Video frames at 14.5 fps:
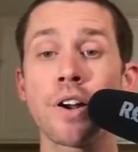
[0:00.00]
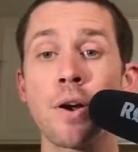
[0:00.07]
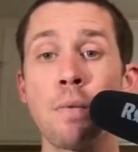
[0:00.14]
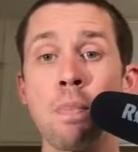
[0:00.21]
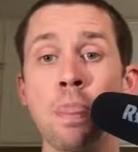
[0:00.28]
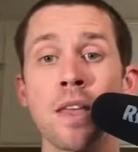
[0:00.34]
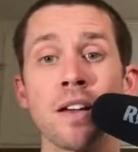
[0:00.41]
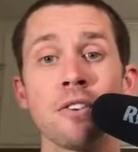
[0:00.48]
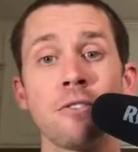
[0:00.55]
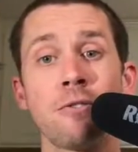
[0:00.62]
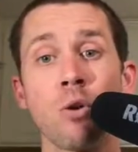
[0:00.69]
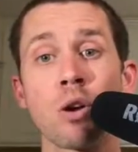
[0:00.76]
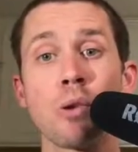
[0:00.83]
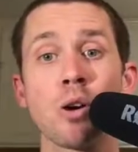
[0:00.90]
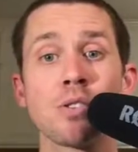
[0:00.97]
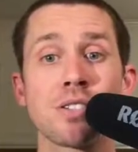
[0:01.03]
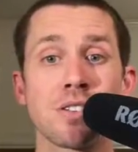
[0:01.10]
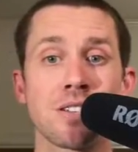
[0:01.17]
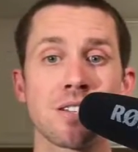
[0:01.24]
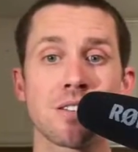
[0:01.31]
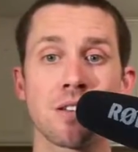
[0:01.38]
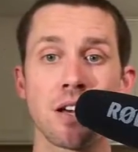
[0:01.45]
here, 4
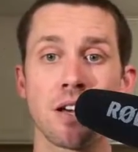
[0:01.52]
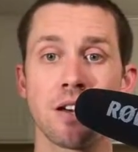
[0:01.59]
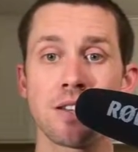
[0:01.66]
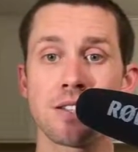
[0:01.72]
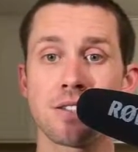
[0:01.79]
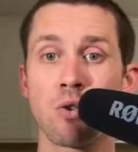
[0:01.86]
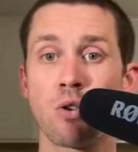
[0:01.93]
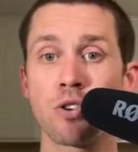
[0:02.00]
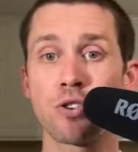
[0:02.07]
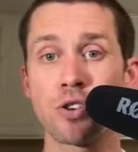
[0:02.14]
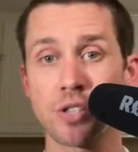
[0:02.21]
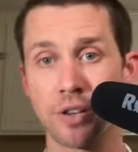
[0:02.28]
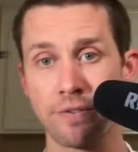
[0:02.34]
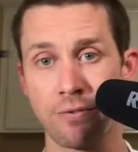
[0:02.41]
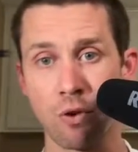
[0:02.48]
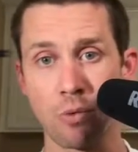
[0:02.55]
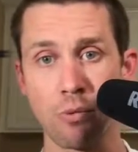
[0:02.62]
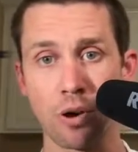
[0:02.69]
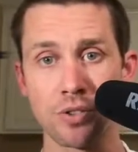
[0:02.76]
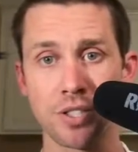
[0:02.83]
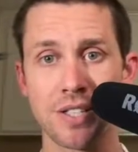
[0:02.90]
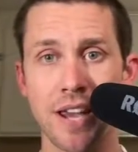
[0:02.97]
boats of Scorchers and 4
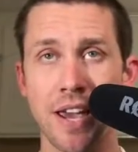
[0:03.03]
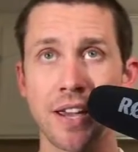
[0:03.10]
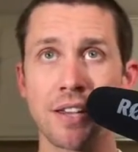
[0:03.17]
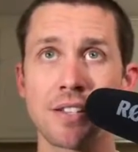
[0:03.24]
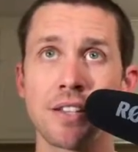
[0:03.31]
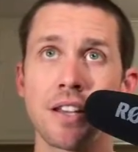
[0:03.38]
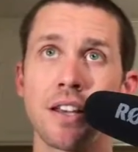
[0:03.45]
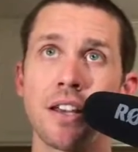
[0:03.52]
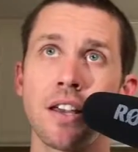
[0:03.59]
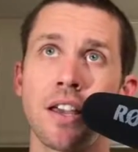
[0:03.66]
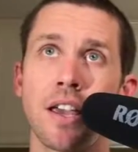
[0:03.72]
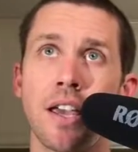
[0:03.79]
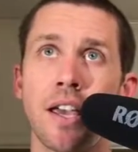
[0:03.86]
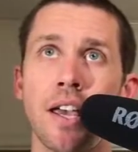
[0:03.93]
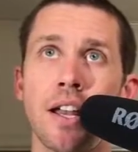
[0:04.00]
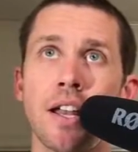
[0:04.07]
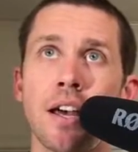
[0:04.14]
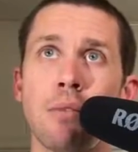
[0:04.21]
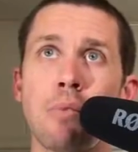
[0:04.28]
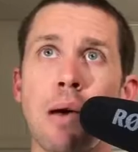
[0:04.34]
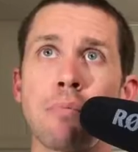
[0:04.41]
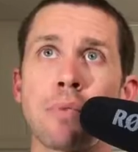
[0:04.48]
boats of tanks, and
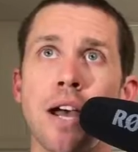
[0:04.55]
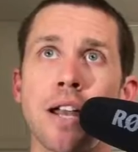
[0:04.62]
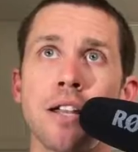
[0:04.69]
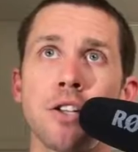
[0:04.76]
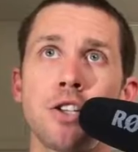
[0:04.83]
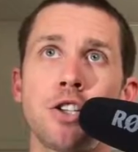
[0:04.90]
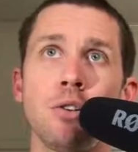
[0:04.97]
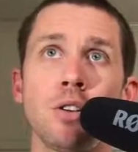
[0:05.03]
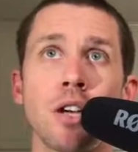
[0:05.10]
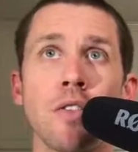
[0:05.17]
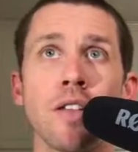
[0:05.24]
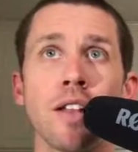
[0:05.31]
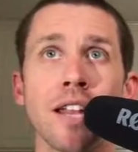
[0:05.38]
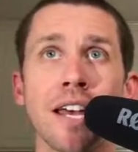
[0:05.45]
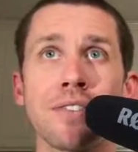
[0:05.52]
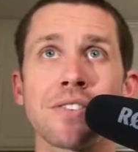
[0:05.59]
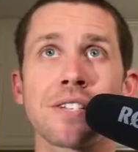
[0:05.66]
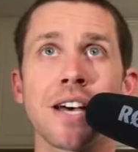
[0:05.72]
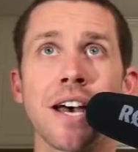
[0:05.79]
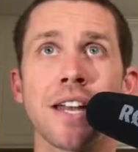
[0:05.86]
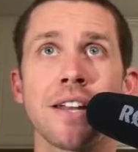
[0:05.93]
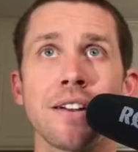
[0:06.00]
I'm kind of chewing on the left
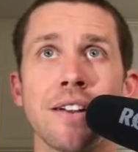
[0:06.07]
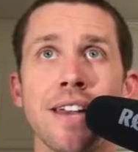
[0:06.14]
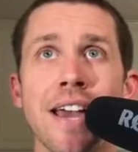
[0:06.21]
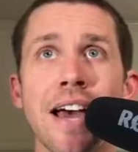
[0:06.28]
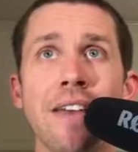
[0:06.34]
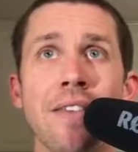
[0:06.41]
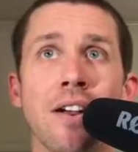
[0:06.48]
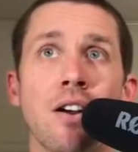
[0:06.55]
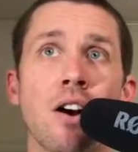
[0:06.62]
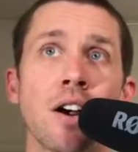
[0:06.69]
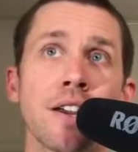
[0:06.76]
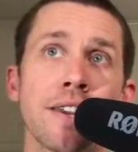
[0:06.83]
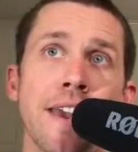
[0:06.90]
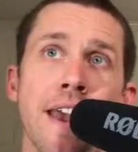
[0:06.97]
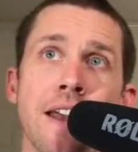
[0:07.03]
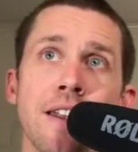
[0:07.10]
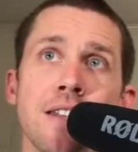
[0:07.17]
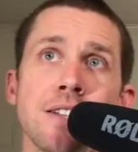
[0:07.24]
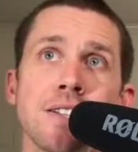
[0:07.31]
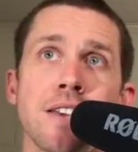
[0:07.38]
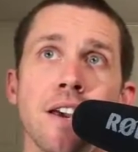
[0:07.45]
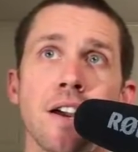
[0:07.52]
side here. Yeah, there are
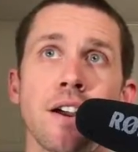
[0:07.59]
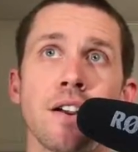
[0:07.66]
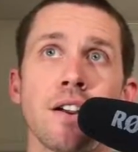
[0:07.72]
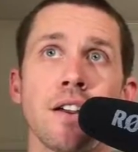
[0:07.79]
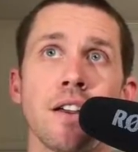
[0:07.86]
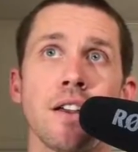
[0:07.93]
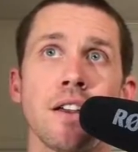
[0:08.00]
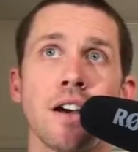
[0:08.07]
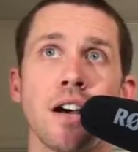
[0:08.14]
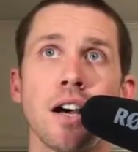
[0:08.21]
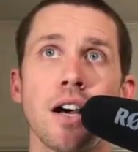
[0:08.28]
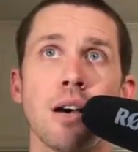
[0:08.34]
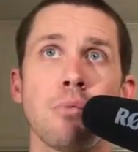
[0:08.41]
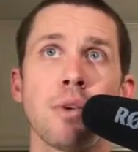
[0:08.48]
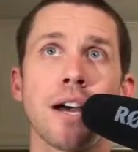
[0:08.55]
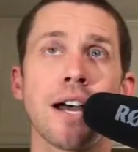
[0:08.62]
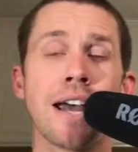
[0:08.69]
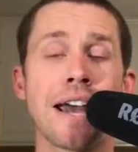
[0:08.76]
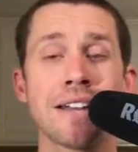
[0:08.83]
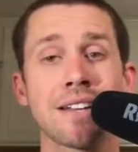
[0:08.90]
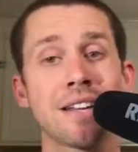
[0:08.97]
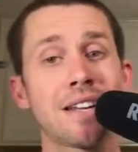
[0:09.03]
cannons there. I
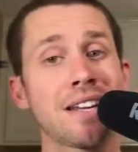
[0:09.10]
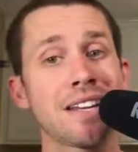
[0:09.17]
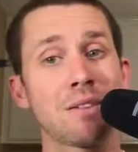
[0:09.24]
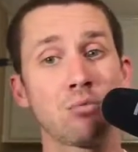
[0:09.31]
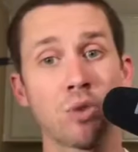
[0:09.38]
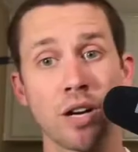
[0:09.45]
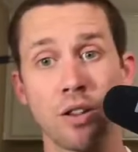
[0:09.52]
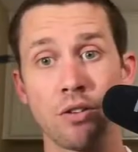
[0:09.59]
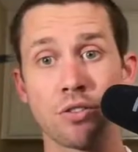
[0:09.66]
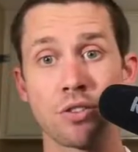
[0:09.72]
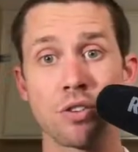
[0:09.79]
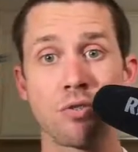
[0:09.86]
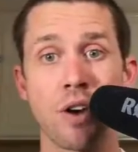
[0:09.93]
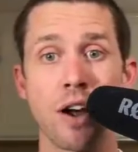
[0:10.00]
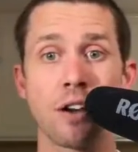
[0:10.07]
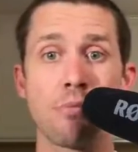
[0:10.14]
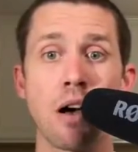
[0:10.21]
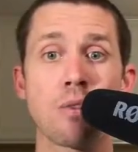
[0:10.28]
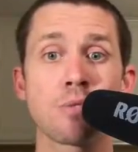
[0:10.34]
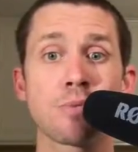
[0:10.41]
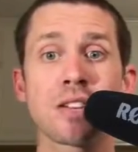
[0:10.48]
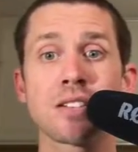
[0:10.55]
had to get rid of those cryo
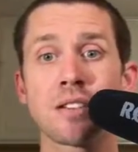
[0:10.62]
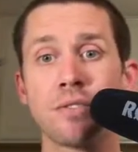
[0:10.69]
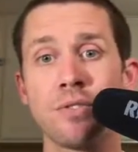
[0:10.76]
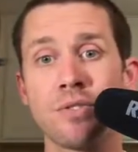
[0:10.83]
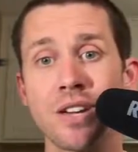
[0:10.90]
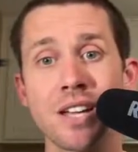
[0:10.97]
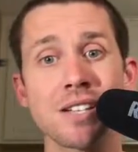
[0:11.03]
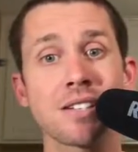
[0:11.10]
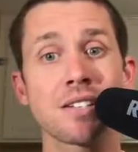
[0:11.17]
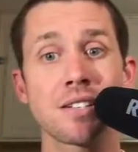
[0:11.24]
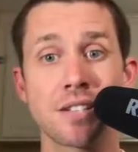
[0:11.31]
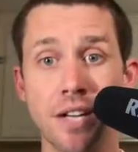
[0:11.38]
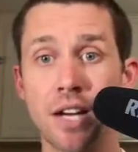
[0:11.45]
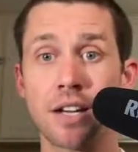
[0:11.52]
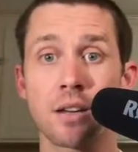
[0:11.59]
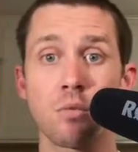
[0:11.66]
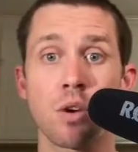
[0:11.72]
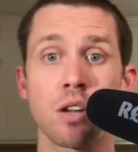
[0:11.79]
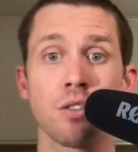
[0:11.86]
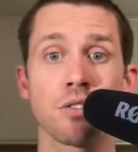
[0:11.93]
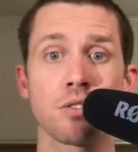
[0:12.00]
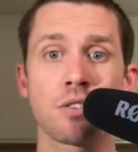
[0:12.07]
bombs because if you get stuck in
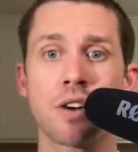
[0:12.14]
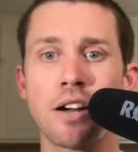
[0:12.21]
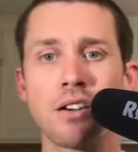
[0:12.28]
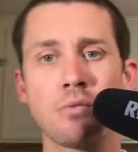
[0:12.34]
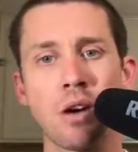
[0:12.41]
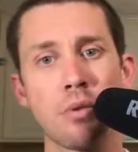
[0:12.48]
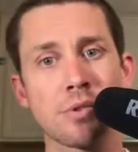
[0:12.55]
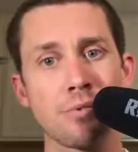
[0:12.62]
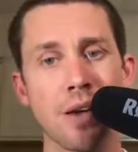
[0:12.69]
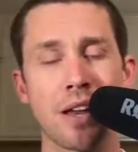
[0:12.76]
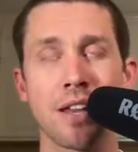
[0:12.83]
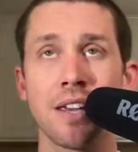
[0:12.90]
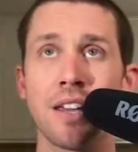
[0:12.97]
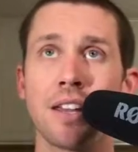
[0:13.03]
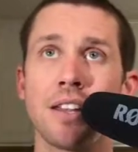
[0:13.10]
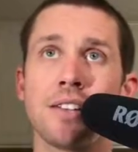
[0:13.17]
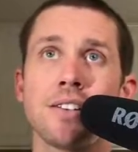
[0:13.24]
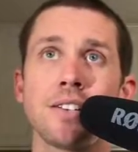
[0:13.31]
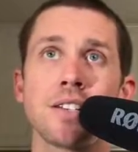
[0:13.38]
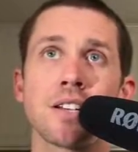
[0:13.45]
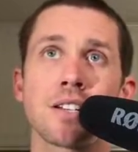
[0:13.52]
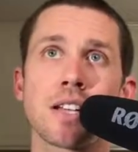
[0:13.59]
one of those cryo bombs, man, it is
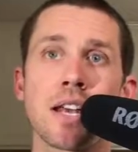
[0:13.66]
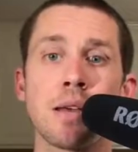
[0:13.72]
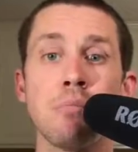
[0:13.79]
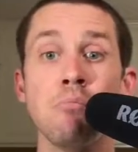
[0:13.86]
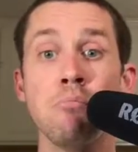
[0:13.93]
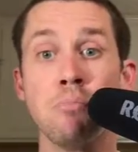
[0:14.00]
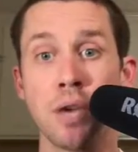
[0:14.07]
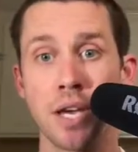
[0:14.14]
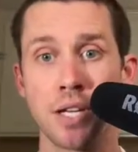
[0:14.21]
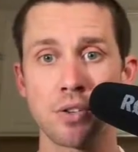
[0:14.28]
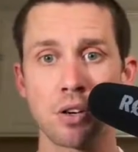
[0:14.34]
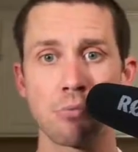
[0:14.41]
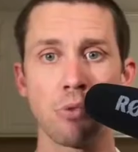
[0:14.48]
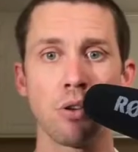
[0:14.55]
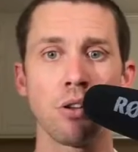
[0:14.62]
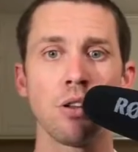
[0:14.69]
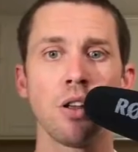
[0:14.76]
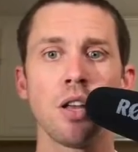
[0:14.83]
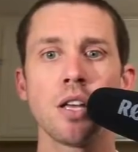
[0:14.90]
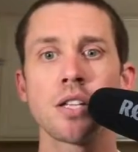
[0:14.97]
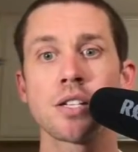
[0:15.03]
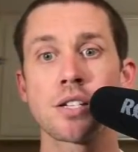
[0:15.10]
just a miserable,
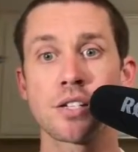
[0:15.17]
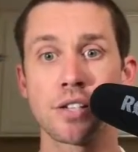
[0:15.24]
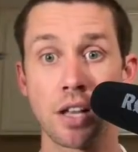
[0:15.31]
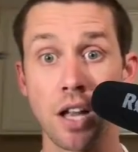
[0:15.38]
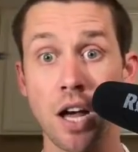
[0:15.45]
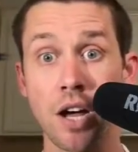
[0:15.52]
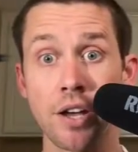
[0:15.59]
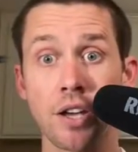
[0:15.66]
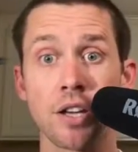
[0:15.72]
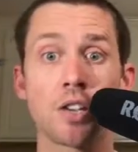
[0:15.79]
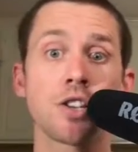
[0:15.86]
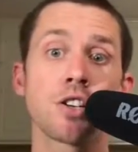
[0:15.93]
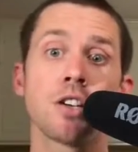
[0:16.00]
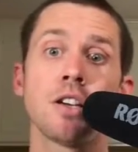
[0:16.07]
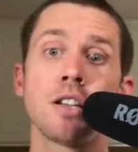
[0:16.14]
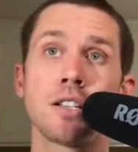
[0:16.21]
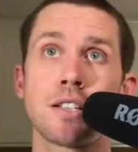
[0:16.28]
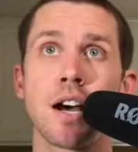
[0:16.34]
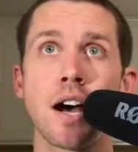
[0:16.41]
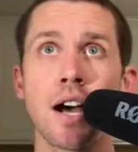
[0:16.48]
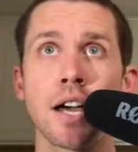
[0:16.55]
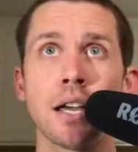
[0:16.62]
sluggish
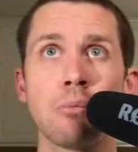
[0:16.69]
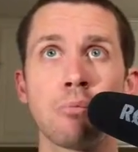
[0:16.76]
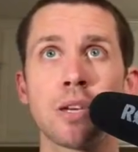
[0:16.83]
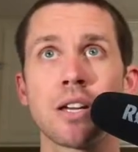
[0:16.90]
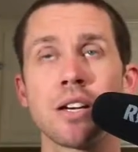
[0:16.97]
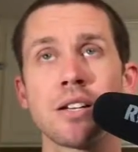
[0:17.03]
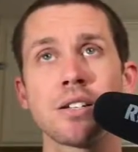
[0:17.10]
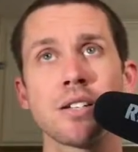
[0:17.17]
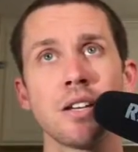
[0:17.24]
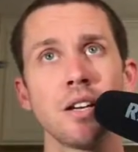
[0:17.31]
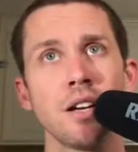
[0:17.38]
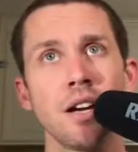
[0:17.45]
time because